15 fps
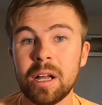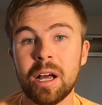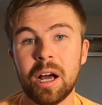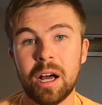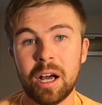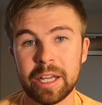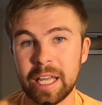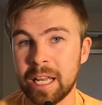
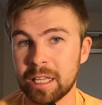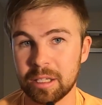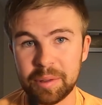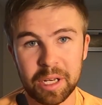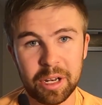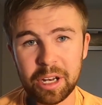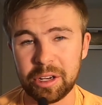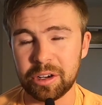Uh, again, let
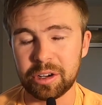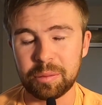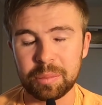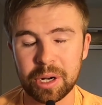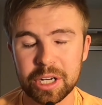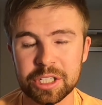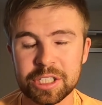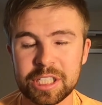me know your
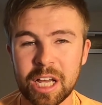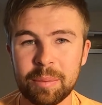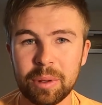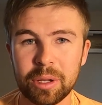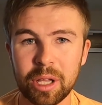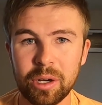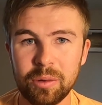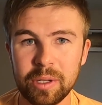predictions down
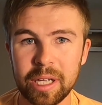below,